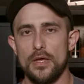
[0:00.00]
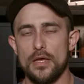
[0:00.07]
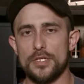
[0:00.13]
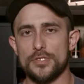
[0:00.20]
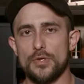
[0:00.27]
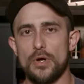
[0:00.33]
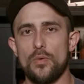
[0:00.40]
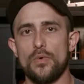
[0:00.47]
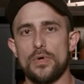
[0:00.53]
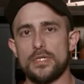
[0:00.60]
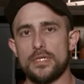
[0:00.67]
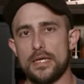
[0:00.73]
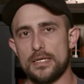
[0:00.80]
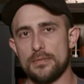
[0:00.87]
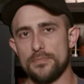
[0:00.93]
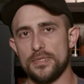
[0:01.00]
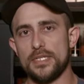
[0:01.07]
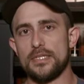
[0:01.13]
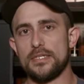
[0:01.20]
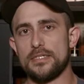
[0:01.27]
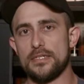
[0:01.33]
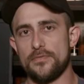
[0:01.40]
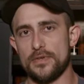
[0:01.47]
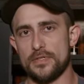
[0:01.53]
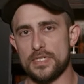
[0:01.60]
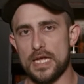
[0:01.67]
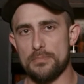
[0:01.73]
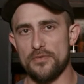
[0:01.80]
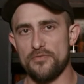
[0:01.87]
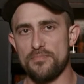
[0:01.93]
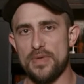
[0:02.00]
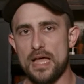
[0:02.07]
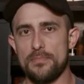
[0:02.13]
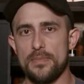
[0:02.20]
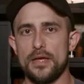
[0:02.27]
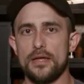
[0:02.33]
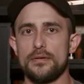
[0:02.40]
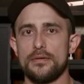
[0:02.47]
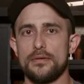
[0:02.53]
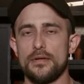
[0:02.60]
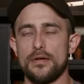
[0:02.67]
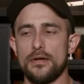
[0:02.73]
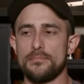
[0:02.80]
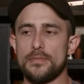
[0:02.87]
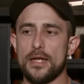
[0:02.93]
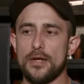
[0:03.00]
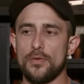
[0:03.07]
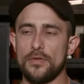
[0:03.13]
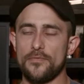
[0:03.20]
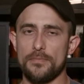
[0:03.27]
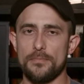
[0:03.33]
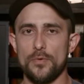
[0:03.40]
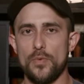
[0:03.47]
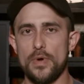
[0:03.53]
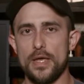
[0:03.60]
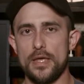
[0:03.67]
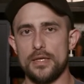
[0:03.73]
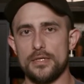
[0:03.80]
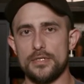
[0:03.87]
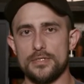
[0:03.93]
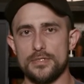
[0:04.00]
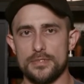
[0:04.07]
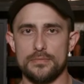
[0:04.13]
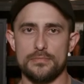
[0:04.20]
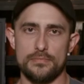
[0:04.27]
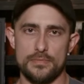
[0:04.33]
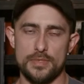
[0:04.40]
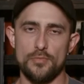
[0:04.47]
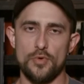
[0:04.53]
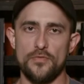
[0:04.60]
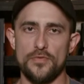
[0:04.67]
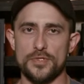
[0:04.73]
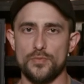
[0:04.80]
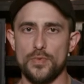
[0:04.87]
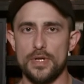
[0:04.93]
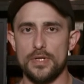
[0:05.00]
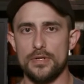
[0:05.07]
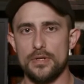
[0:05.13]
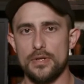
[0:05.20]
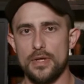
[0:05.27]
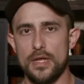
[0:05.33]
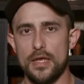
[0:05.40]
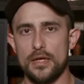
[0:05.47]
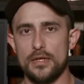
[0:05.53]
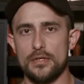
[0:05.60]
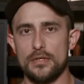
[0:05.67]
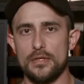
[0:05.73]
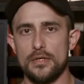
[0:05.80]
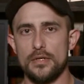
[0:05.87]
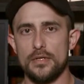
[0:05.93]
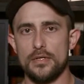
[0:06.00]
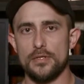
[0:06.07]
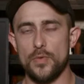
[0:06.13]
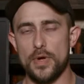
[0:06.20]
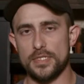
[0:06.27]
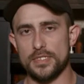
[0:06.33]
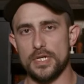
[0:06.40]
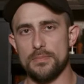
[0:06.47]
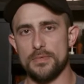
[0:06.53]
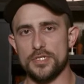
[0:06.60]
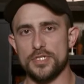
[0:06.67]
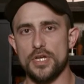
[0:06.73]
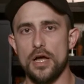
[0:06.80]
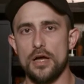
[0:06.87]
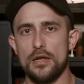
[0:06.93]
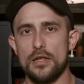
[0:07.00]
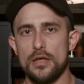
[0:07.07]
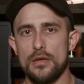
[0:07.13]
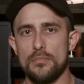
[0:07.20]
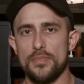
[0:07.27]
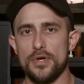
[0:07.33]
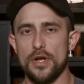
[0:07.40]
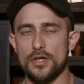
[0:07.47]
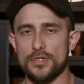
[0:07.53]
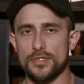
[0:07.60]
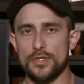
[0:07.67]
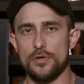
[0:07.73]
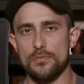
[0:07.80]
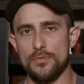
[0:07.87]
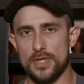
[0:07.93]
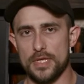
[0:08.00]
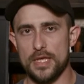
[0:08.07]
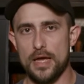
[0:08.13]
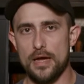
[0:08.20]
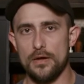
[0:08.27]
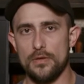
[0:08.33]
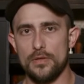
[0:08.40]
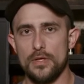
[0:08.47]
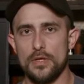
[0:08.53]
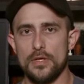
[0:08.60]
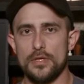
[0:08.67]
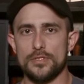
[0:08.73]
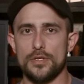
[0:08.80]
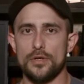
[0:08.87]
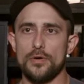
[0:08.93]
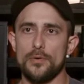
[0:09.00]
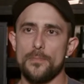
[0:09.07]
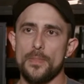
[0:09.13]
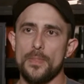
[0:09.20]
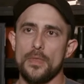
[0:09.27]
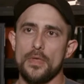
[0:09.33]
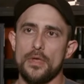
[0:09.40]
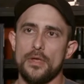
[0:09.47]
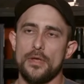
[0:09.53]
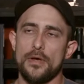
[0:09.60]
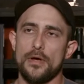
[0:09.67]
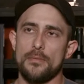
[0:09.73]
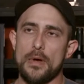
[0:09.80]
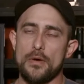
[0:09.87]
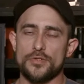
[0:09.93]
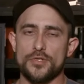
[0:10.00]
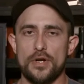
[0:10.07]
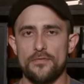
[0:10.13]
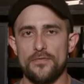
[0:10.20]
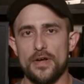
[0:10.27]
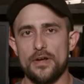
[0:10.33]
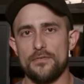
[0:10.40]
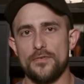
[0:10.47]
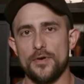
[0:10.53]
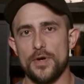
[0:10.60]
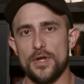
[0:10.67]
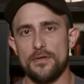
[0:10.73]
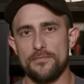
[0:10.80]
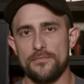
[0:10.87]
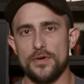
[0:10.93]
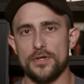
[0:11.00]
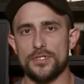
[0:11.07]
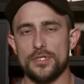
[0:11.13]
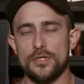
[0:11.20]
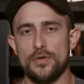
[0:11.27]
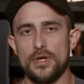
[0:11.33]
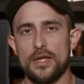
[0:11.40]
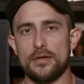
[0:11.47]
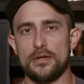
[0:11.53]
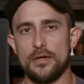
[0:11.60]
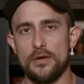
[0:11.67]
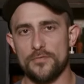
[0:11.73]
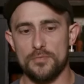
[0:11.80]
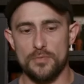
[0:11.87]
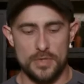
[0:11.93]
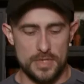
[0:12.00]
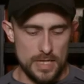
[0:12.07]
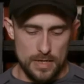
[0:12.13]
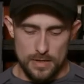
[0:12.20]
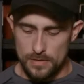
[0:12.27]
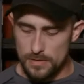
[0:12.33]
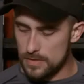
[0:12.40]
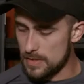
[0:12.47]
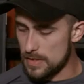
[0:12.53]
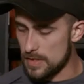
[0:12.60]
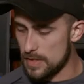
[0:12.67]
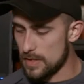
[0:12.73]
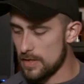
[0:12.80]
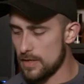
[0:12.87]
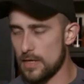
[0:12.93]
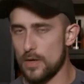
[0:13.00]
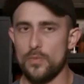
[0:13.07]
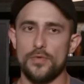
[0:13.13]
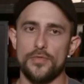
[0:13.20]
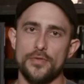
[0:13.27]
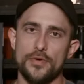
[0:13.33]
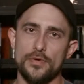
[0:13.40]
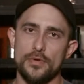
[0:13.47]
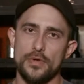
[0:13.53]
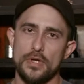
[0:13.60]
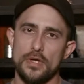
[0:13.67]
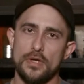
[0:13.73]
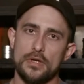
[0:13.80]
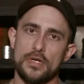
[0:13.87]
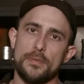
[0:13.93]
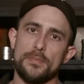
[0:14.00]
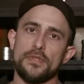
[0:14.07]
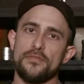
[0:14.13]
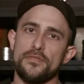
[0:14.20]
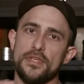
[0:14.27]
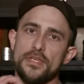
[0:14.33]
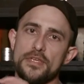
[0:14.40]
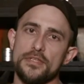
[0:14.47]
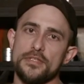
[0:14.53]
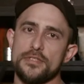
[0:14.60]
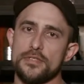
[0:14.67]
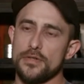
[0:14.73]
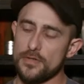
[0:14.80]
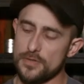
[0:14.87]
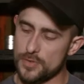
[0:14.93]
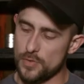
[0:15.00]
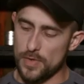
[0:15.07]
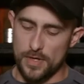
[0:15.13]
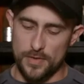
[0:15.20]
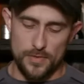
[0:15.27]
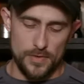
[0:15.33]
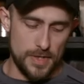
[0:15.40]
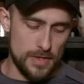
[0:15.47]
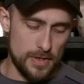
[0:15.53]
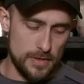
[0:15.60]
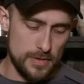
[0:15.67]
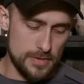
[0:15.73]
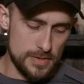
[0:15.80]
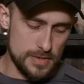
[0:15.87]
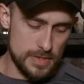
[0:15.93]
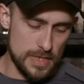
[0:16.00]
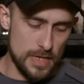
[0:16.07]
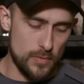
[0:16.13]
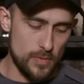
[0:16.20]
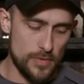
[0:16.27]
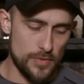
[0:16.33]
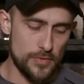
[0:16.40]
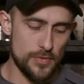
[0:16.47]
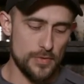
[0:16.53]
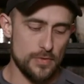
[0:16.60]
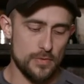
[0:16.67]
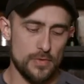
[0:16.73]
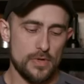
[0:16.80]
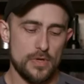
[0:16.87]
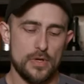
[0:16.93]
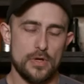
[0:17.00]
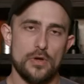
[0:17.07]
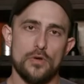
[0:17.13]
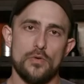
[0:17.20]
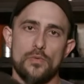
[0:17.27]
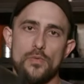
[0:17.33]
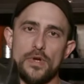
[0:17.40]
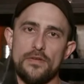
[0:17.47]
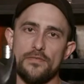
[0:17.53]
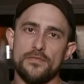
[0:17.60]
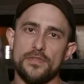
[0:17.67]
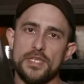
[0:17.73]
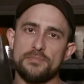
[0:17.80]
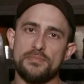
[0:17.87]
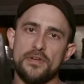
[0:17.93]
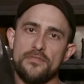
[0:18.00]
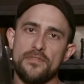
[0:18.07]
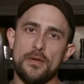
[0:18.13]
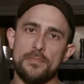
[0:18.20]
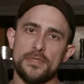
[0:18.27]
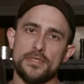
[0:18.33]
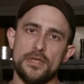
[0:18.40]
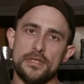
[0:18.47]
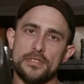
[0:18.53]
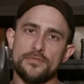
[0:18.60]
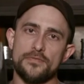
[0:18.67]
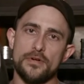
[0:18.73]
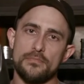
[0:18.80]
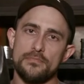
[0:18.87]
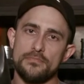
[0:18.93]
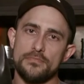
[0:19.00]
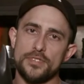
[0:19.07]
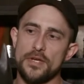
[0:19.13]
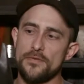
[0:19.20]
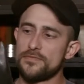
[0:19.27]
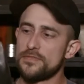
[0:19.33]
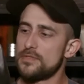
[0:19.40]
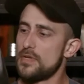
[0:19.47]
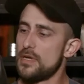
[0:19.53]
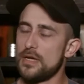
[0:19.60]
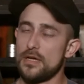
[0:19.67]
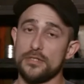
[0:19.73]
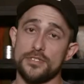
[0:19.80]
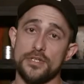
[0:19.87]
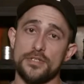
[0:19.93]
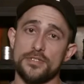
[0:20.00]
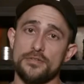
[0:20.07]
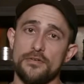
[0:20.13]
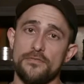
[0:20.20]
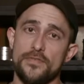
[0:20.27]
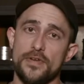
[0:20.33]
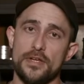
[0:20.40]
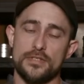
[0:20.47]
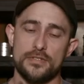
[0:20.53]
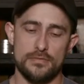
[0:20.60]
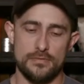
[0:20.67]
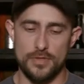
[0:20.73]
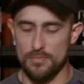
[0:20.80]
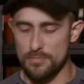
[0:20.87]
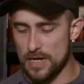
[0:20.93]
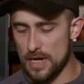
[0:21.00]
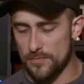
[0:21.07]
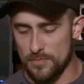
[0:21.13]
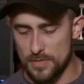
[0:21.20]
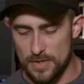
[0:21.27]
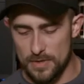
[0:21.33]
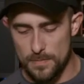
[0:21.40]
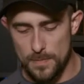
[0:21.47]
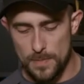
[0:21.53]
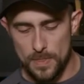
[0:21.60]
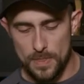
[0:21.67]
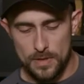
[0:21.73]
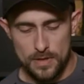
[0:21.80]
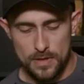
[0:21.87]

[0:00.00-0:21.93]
And so I wanted a completely different type of Batman, um, not only from the way it is the movie is written and the way it's going to be shot, but also the cowl. So um, I was trying to find a very functional and comfortable cowl, and I went through a couple of these. They're 20 or $30. I went through one of these big floppy things from Jeff's, uh, Jester Effects. Don't buy from him.